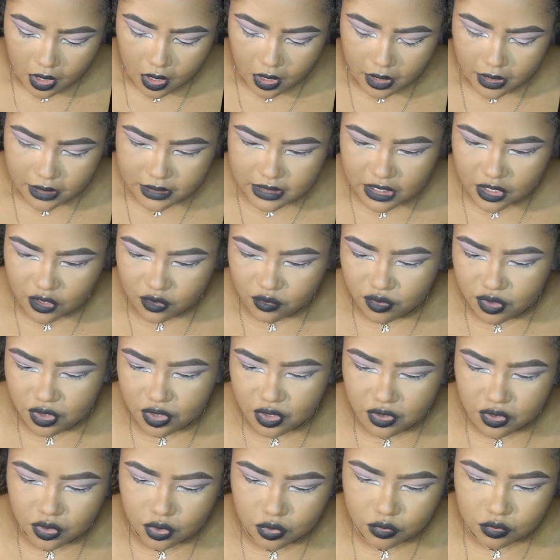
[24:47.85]
Because I don't want
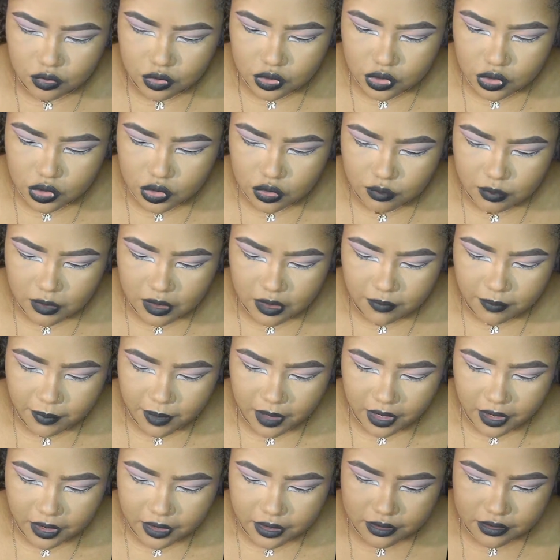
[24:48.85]
to use too many
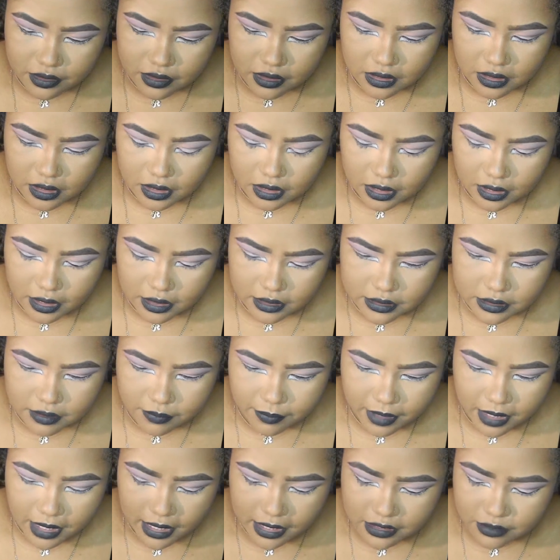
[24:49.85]
pairs and like
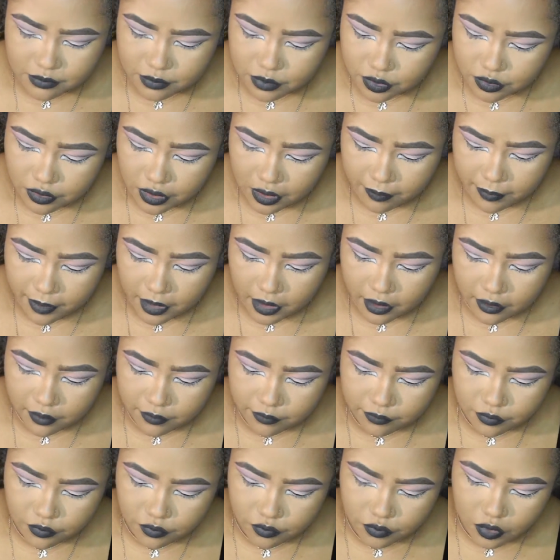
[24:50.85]
somebody asks me to do their makeup.
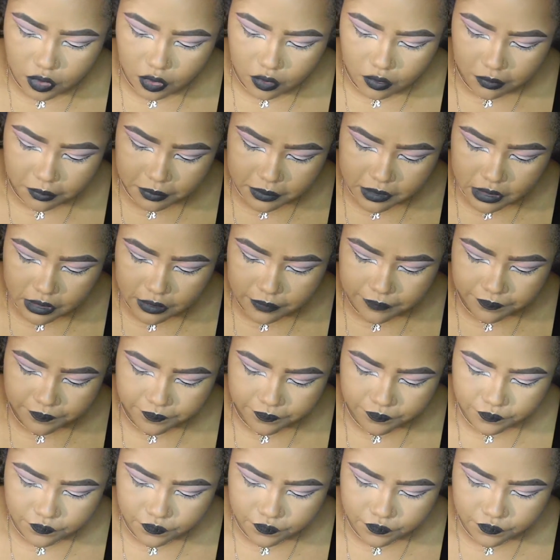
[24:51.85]
You know what I'm saying?